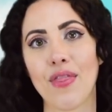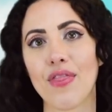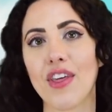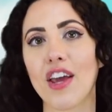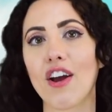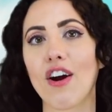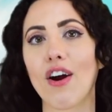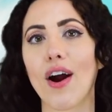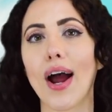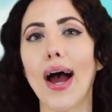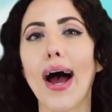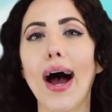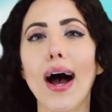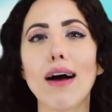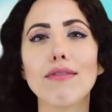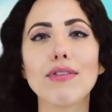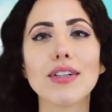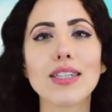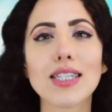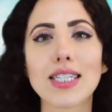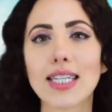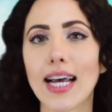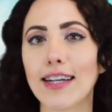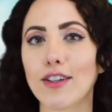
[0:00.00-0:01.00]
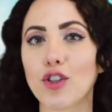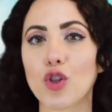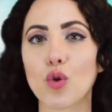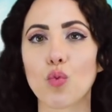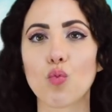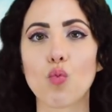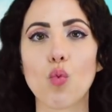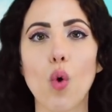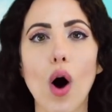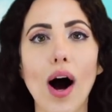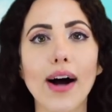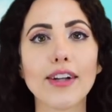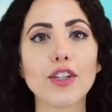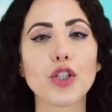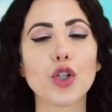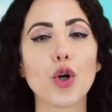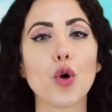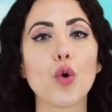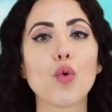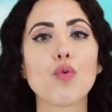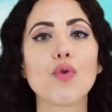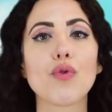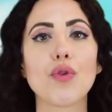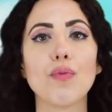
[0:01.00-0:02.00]
They are heaven sent to watch
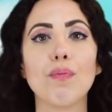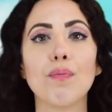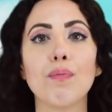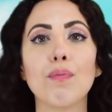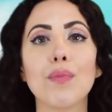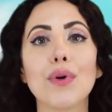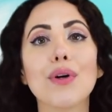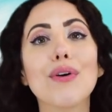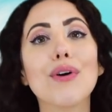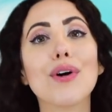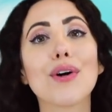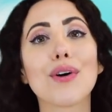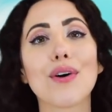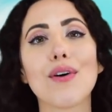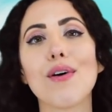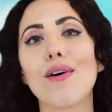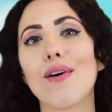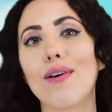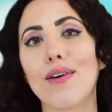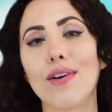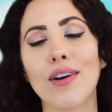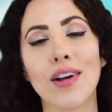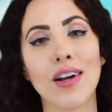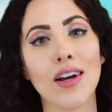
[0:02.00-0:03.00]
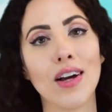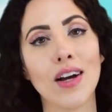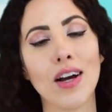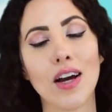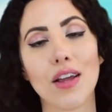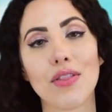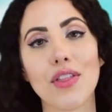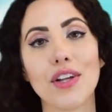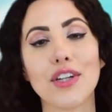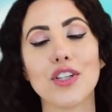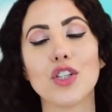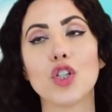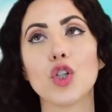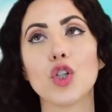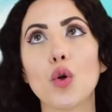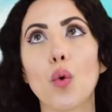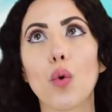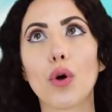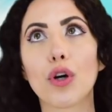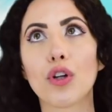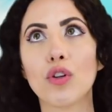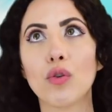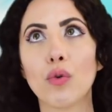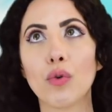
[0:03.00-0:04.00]
over the miracle that
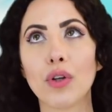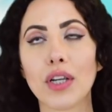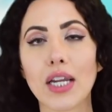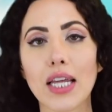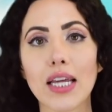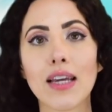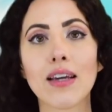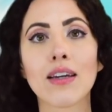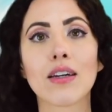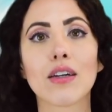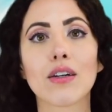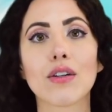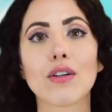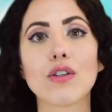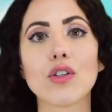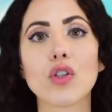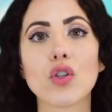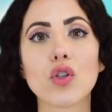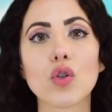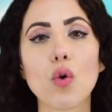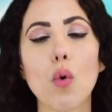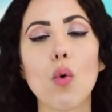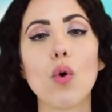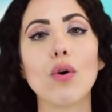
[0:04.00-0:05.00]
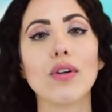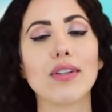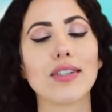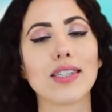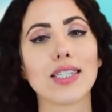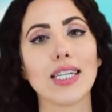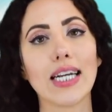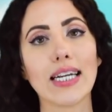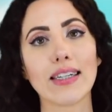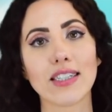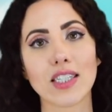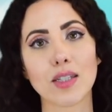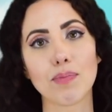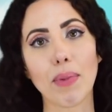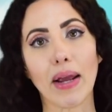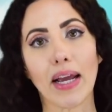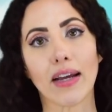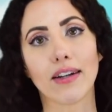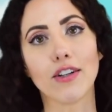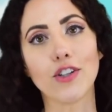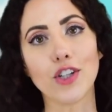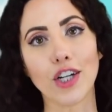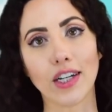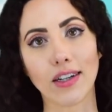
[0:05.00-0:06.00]
your unique soul's
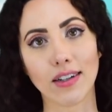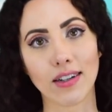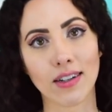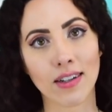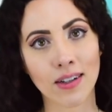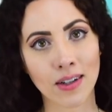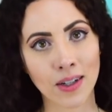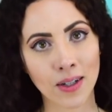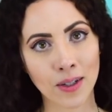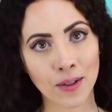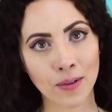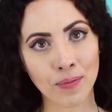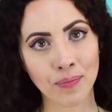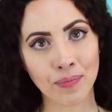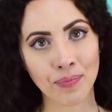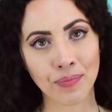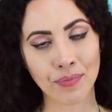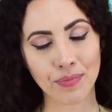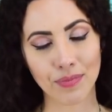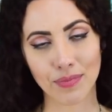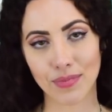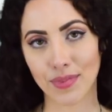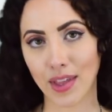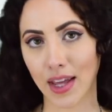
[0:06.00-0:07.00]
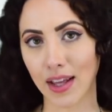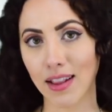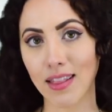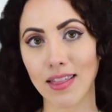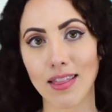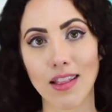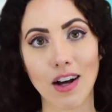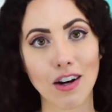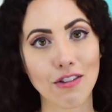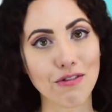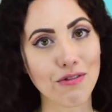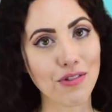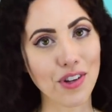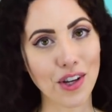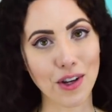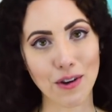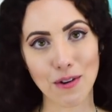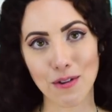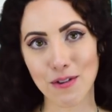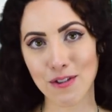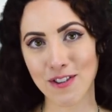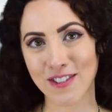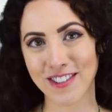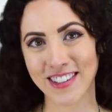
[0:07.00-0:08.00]
expansion. They love
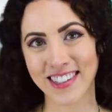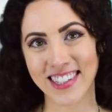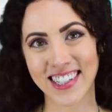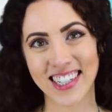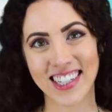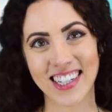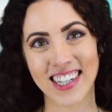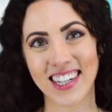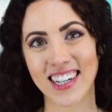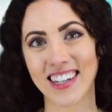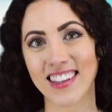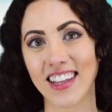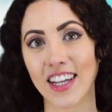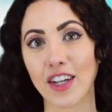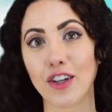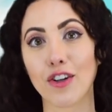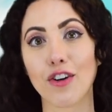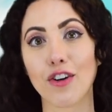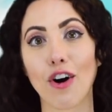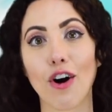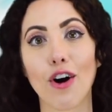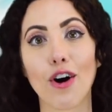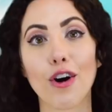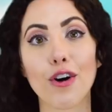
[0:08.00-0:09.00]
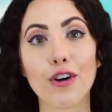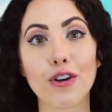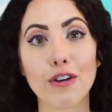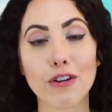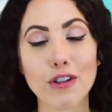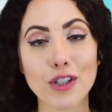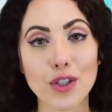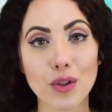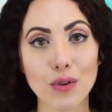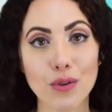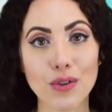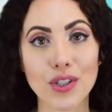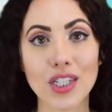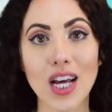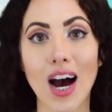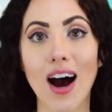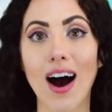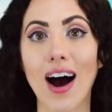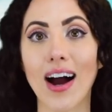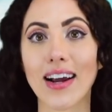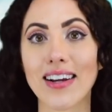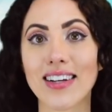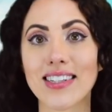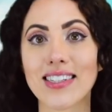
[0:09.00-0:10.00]
you, they guard your soul's
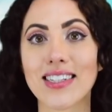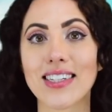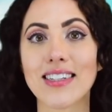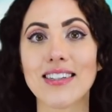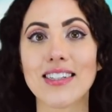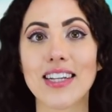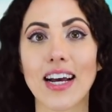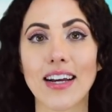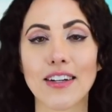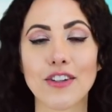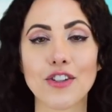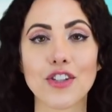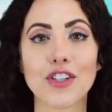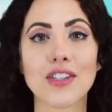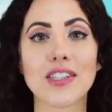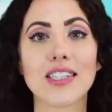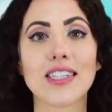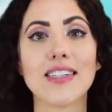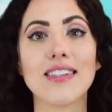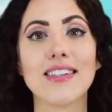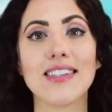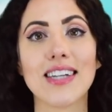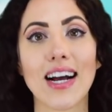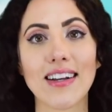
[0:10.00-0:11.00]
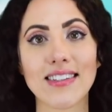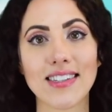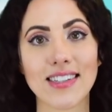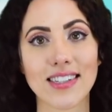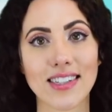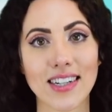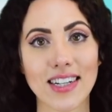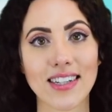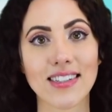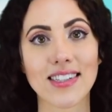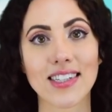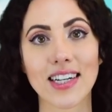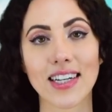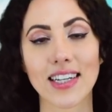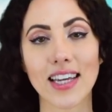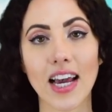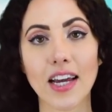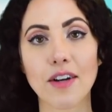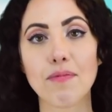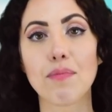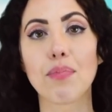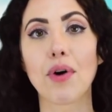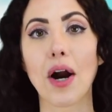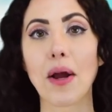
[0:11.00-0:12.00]
highest intentions and destinies, and
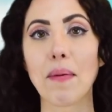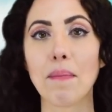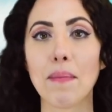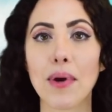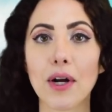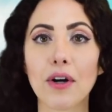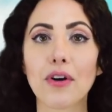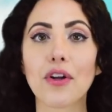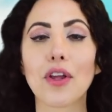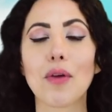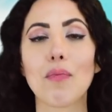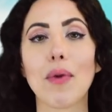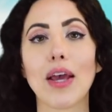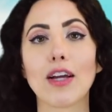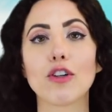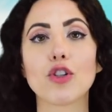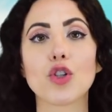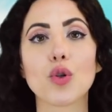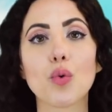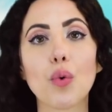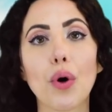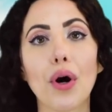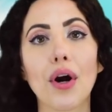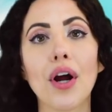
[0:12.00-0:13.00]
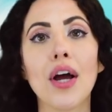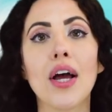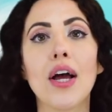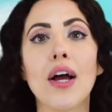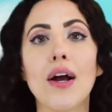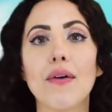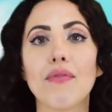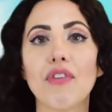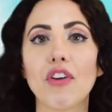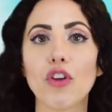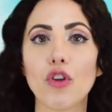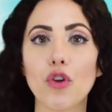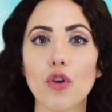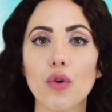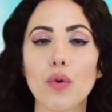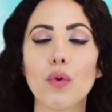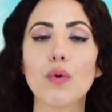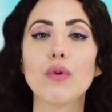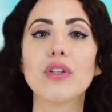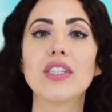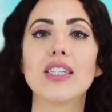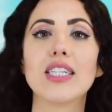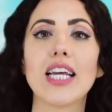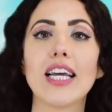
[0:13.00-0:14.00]
again, primarily make sure that
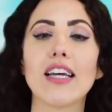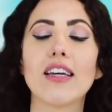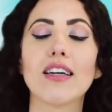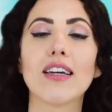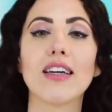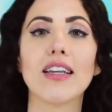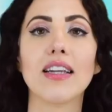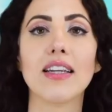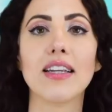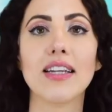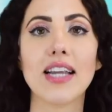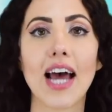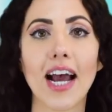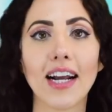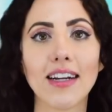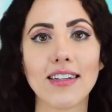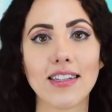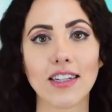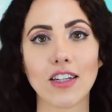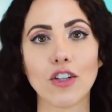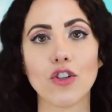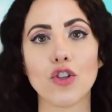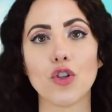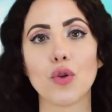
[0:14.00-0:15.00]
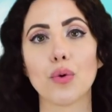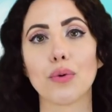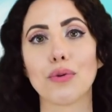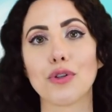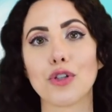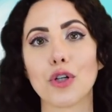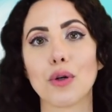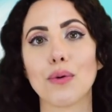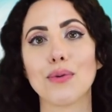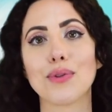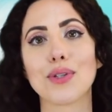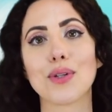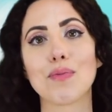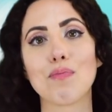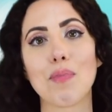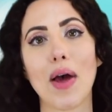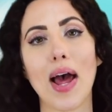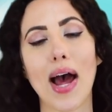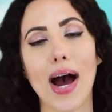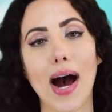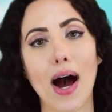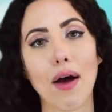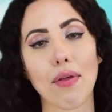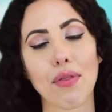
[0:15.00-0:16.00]
you stay connected to your chosen
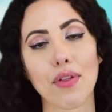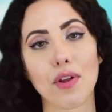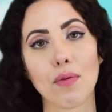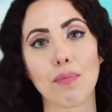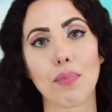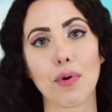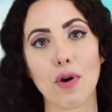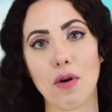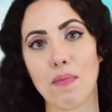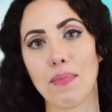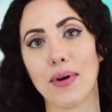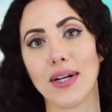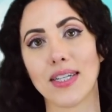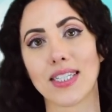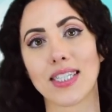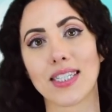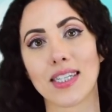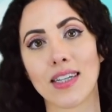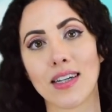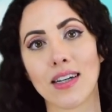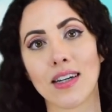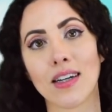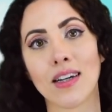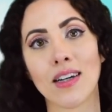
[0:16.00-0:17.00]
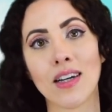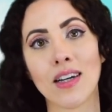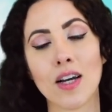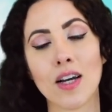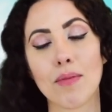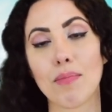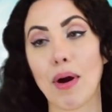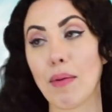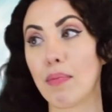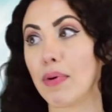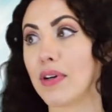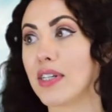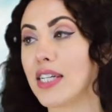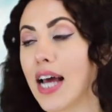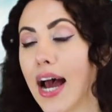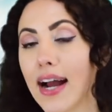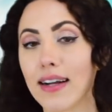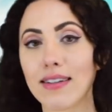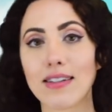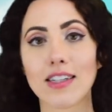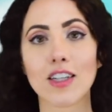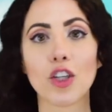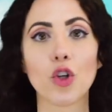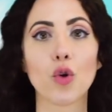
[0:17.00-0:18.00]
path and purpose by
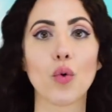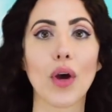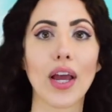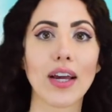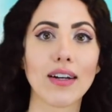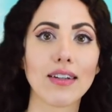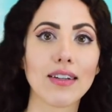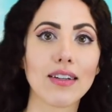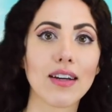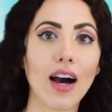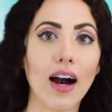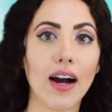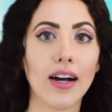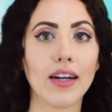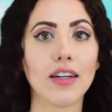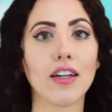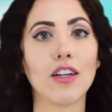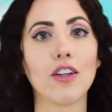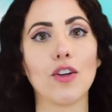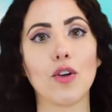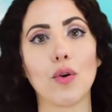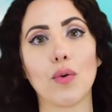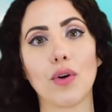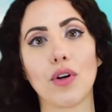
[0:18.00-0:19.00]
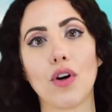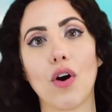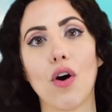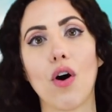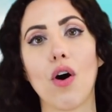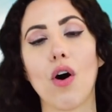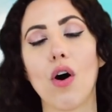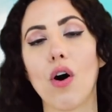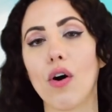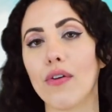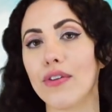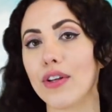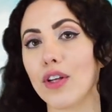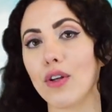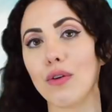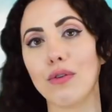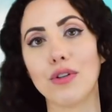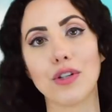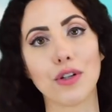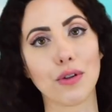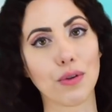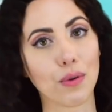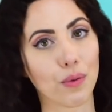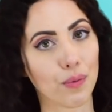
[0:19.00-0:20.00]
protecting you and guiding you in all that you
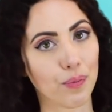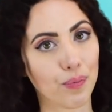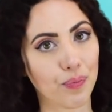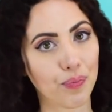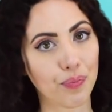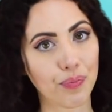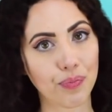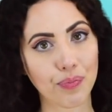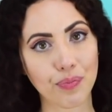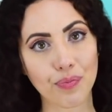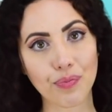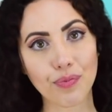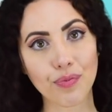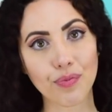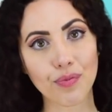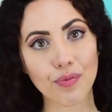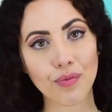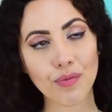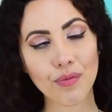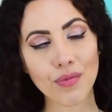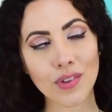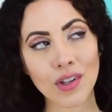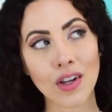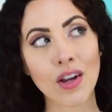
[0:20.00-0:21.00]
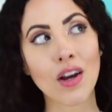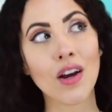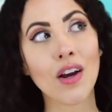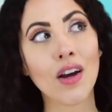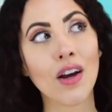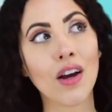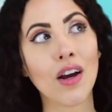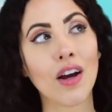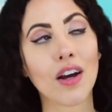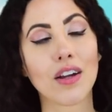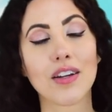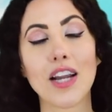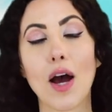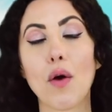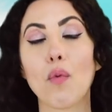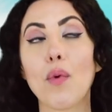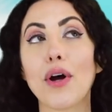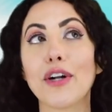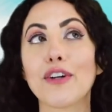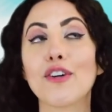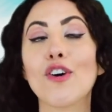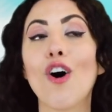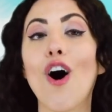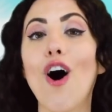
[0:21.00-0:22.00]
do. Now,
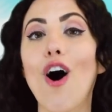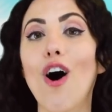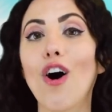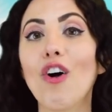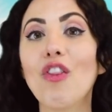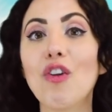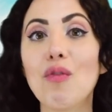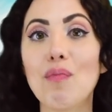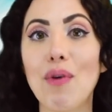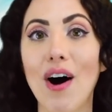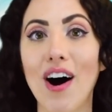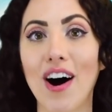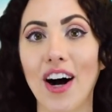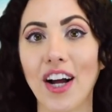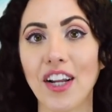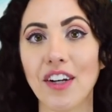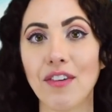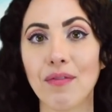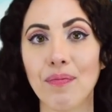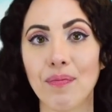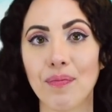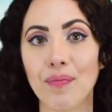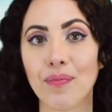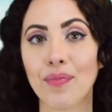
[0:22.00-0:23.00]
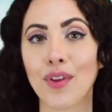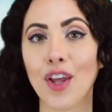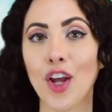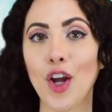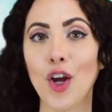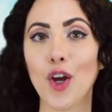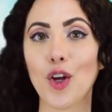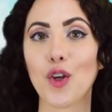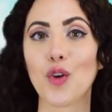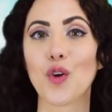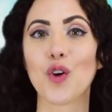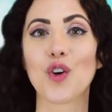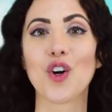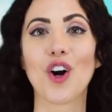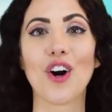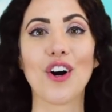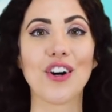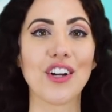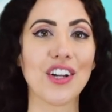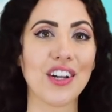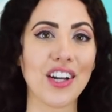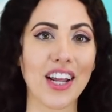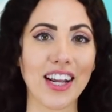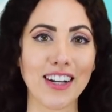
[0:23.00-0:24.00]
when called upon, your
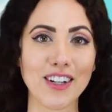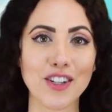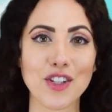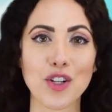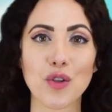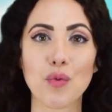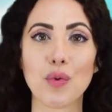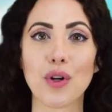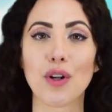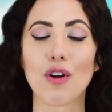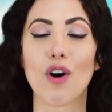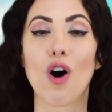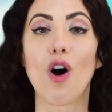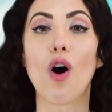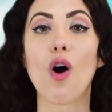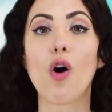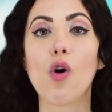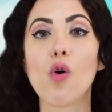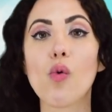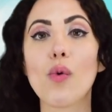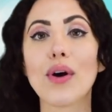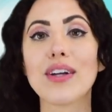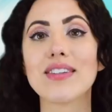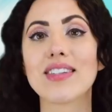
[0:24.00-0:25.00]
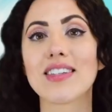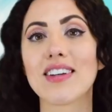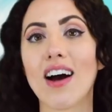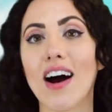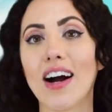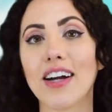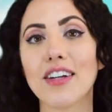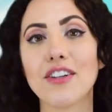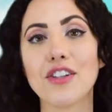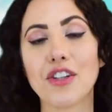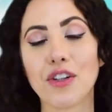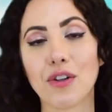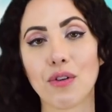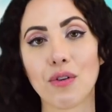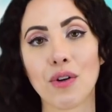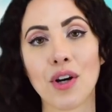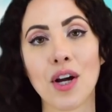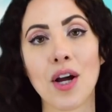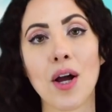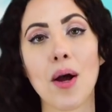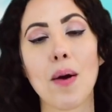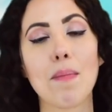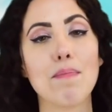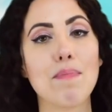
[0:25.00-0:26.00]
guardian angel will always guide you
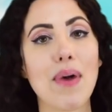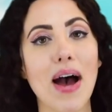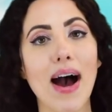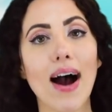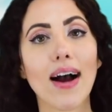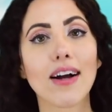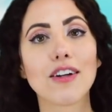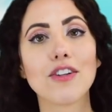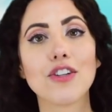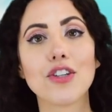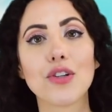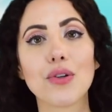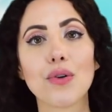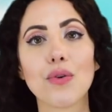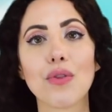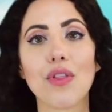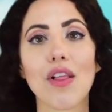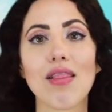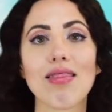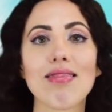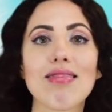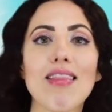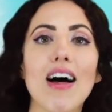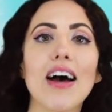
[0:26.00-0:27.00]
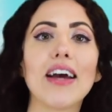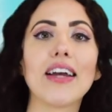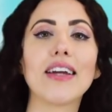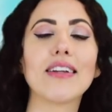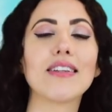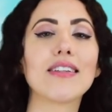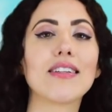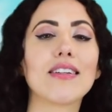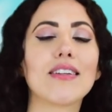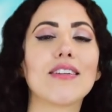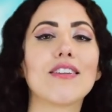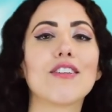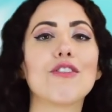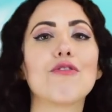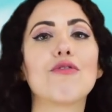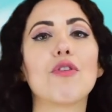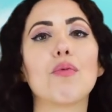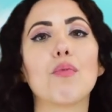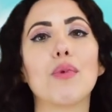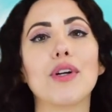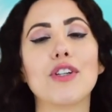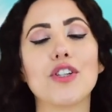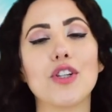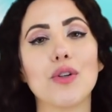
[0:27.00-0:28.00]
back to the light
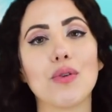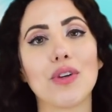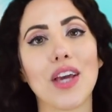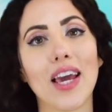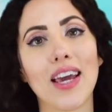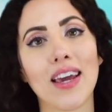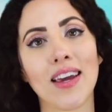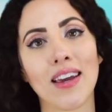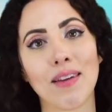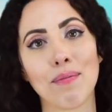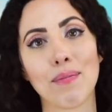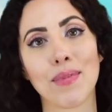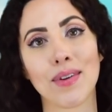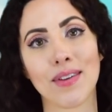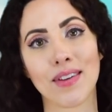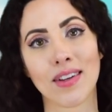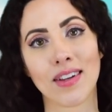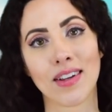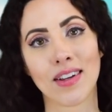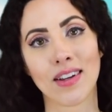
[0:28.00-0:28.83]
from which you came.